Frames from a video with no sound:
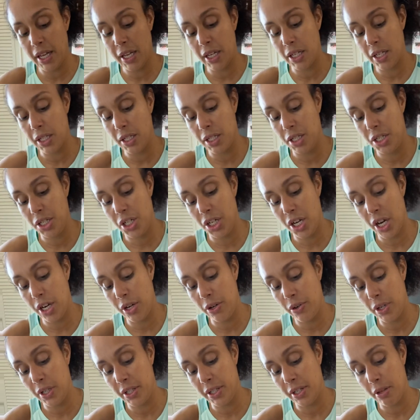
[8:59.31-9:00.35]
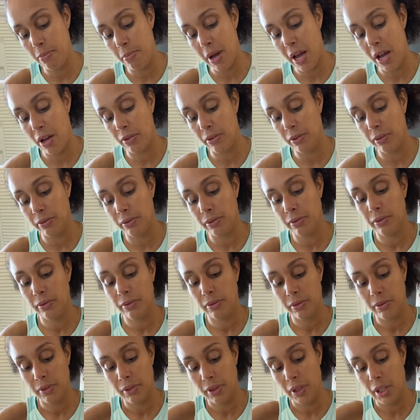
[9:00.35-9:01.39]
a generous amount,
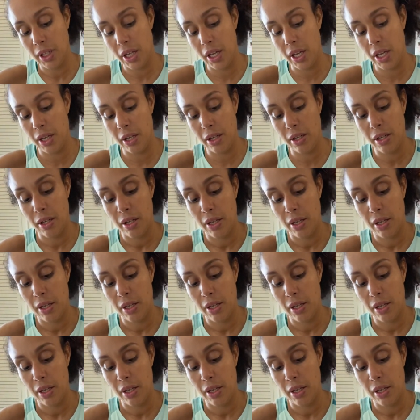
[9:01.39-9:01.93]
okay?